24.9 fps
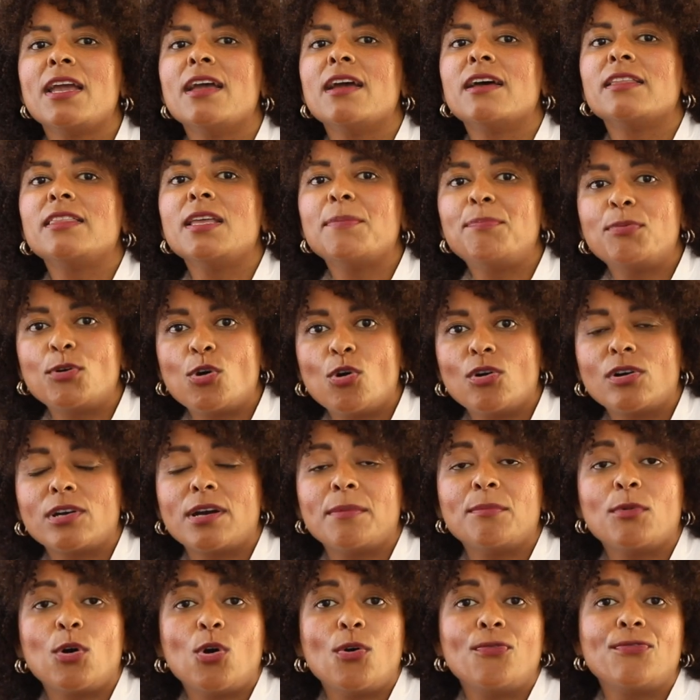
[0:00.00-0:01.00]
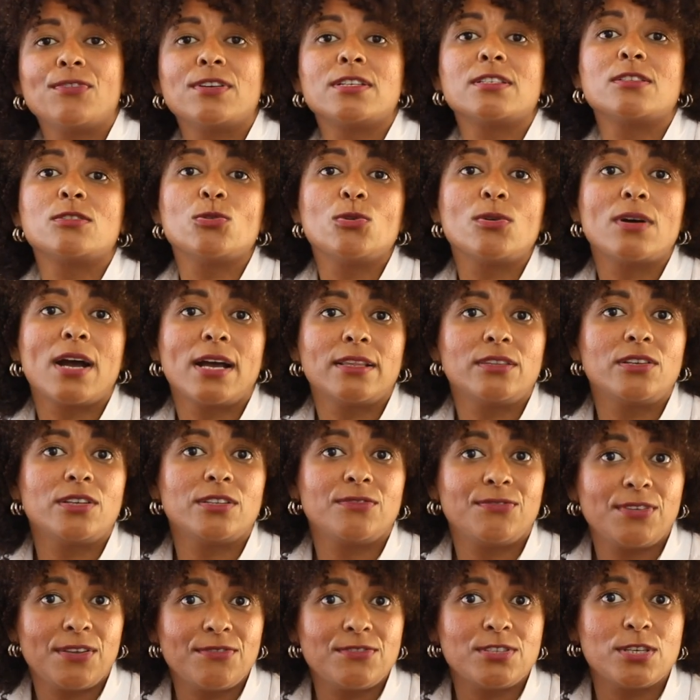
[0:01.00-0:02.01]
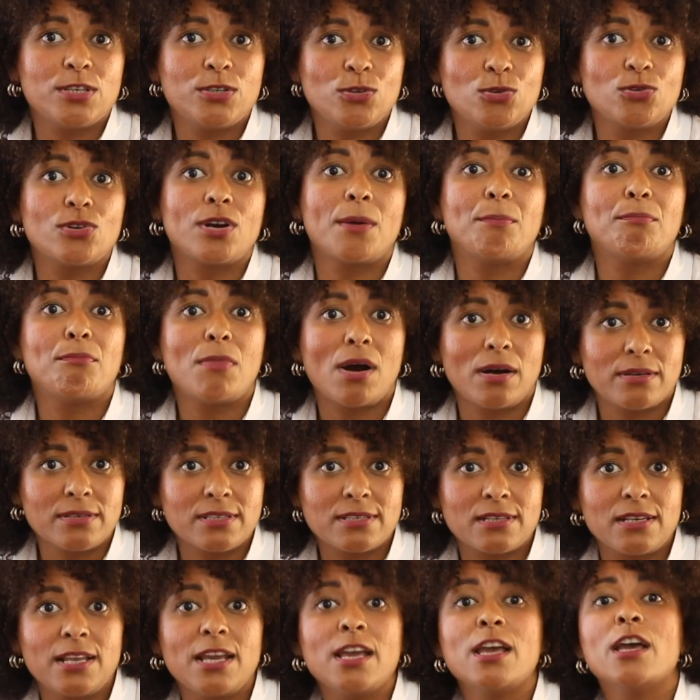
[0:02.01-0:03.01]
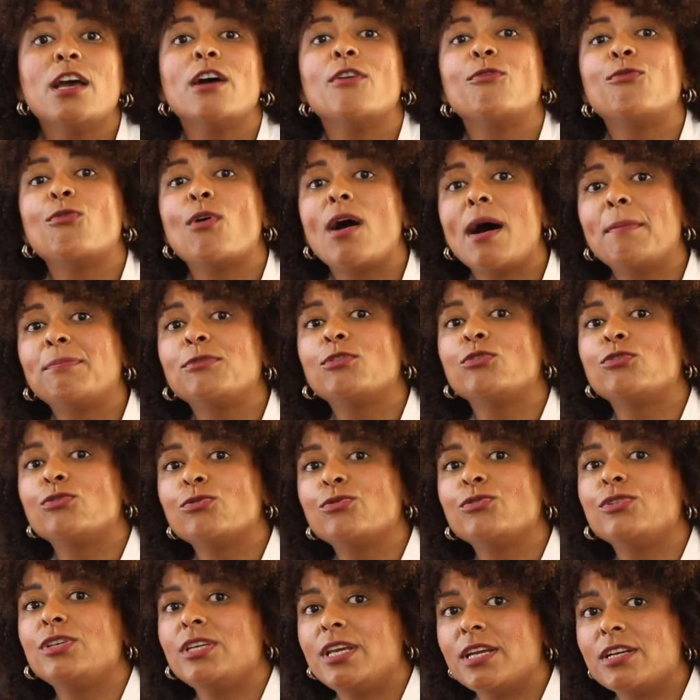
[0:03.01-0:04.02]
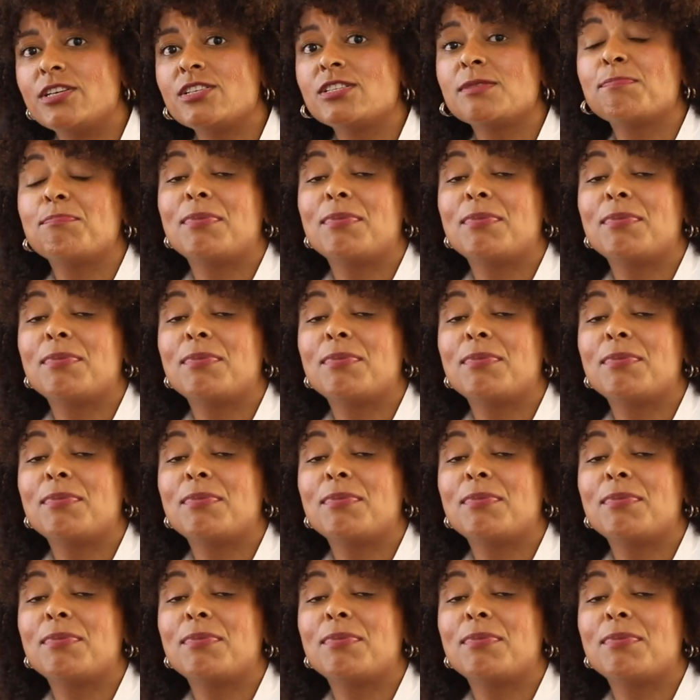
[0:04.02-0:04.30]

The program offers €250 monthly for up to 2 years,